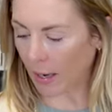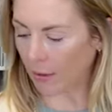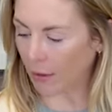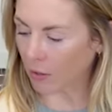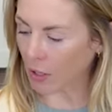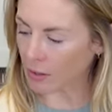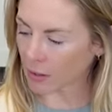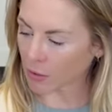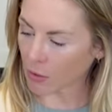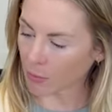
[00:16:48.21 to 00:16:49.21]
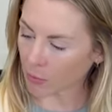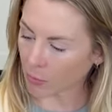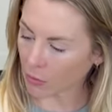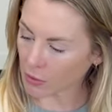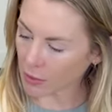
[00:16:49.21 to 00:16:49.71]
and they've got six grams of
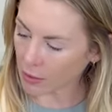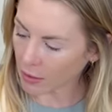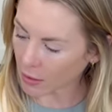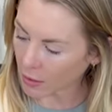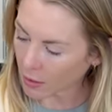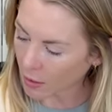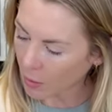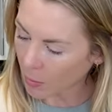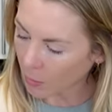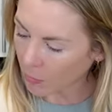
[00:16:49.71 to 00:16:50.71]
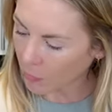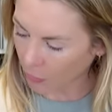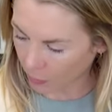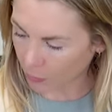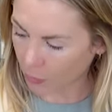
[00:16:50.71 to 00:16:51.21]
protein
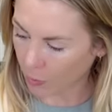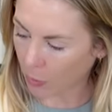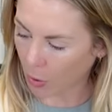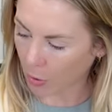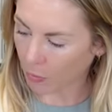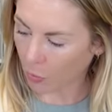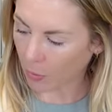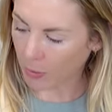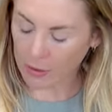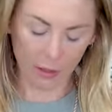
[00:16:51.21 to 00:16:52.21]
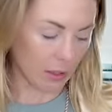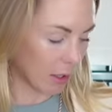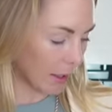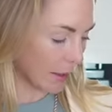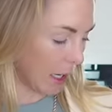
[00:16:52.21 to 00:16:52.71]
for per four pieces.
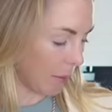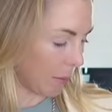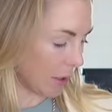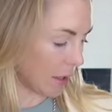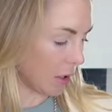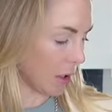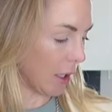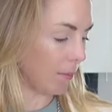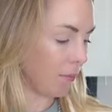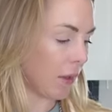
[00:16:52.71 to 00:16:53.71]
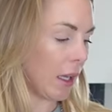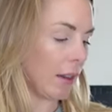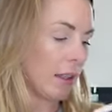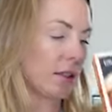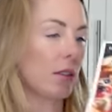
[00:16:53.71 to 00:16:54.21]
Not a ton, but still good.
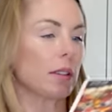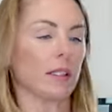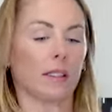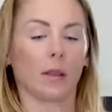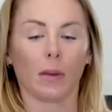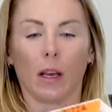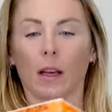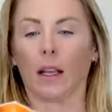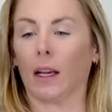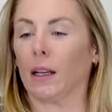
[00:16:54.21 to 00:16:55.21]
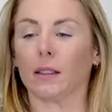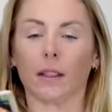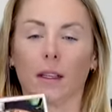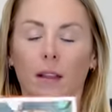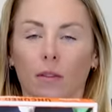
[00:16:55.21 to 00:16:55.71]
This just needs to be on hand
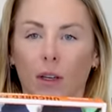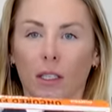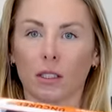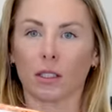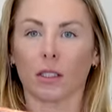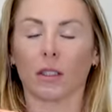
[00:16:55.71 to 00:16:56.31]
in the fridge.